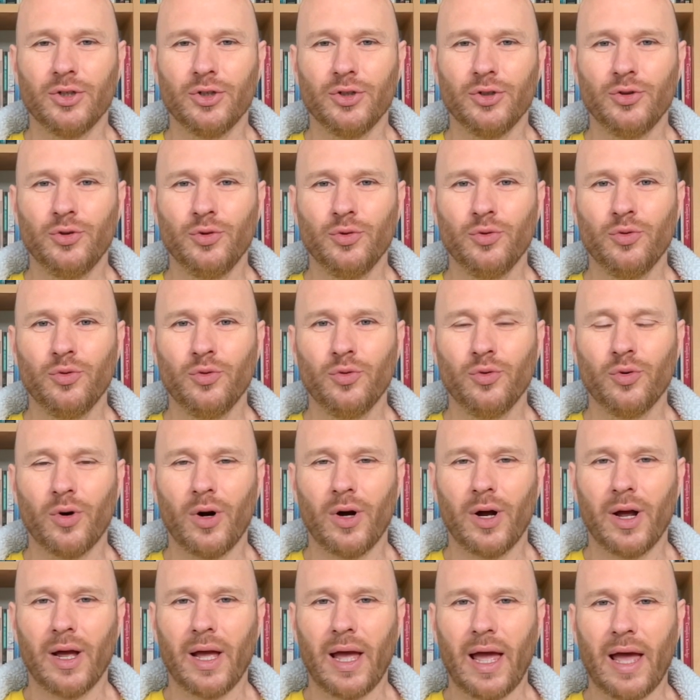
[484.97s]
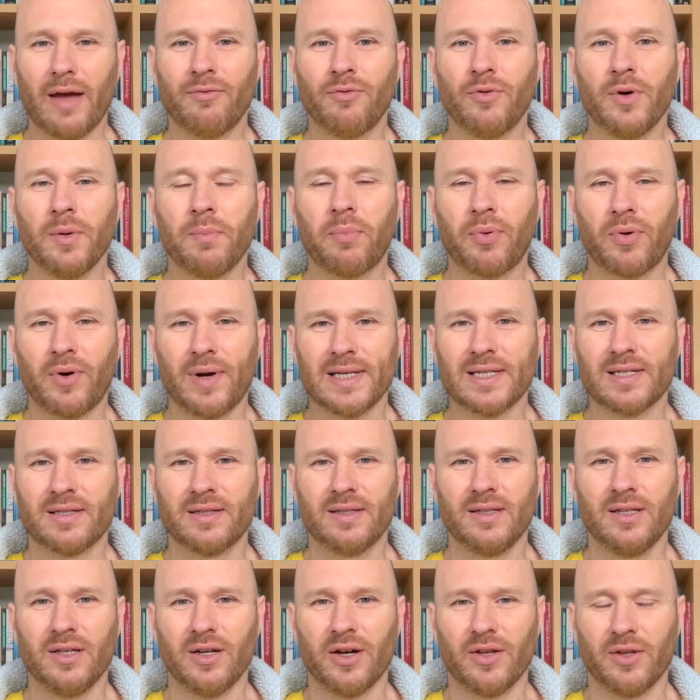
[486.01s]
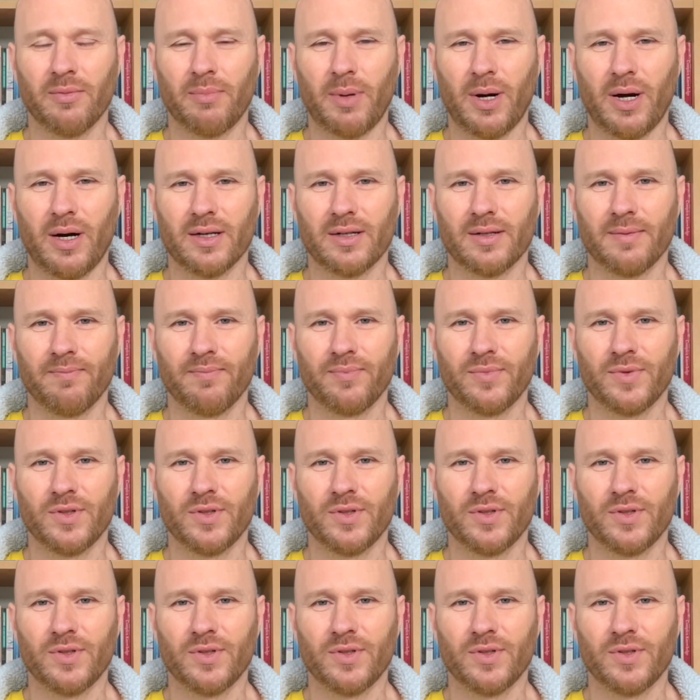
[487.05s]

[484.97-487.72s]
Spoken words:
you have repressed the other part.